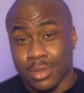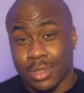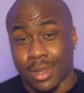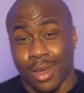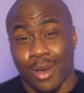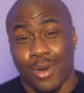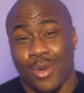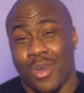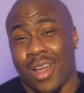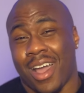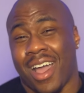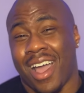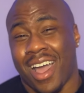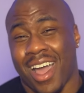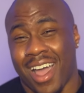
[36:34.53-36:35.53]
So,
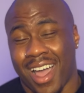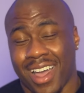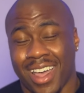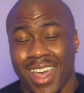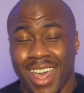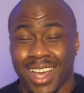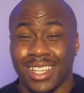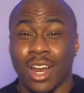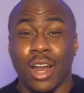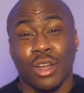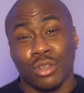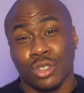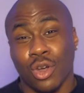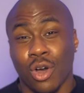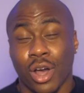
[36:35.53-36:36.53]
and
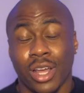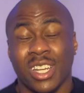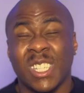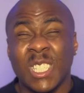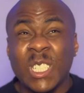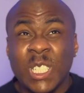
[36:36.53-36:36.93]
Dario's gone.